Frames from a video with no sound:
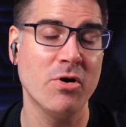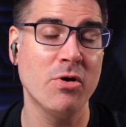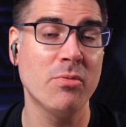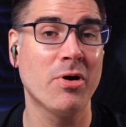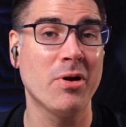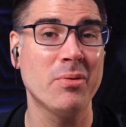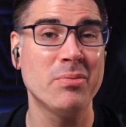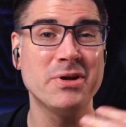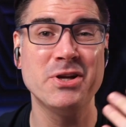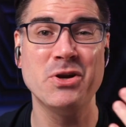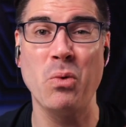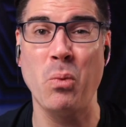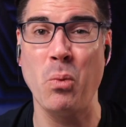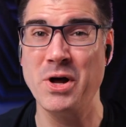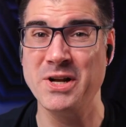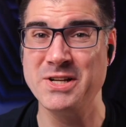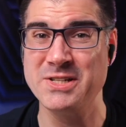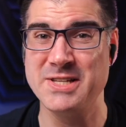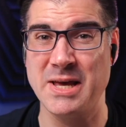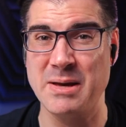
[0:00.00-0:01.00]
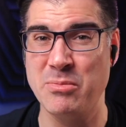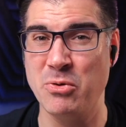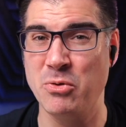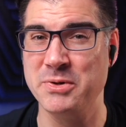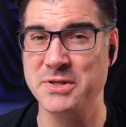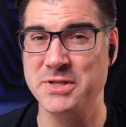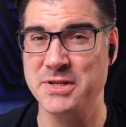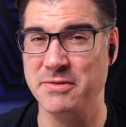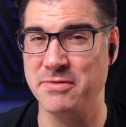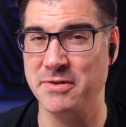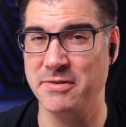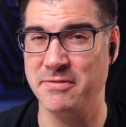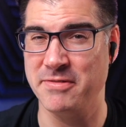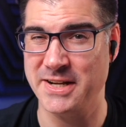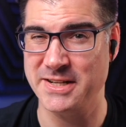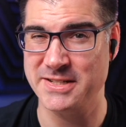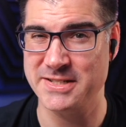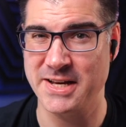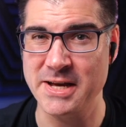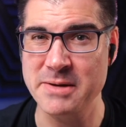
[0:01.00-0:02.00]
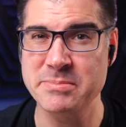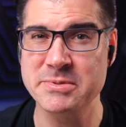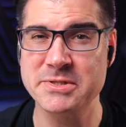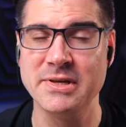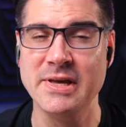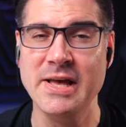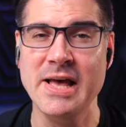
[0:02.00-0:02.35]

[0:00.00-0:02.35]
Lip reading: probably into one table with different event types.